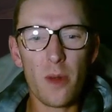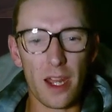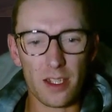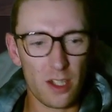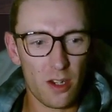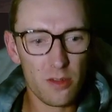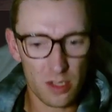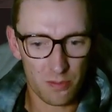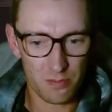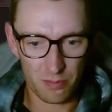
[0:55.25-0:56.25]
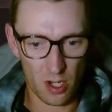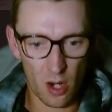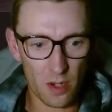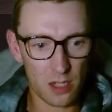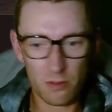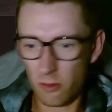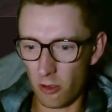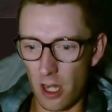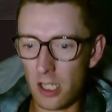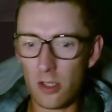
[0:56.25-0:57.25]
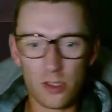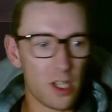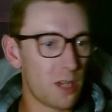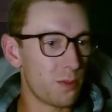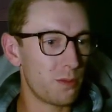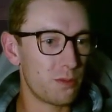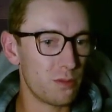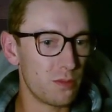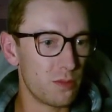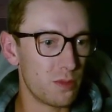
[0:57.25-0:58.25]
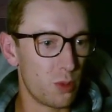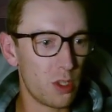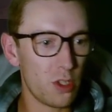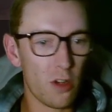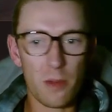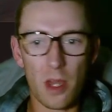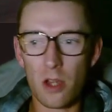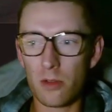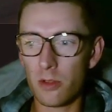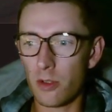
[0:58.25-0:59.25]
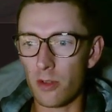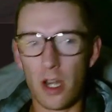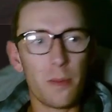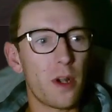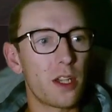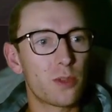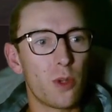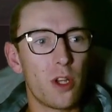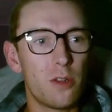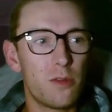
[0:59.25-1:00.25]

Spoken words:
You go in, create a username, put in your email, create a password,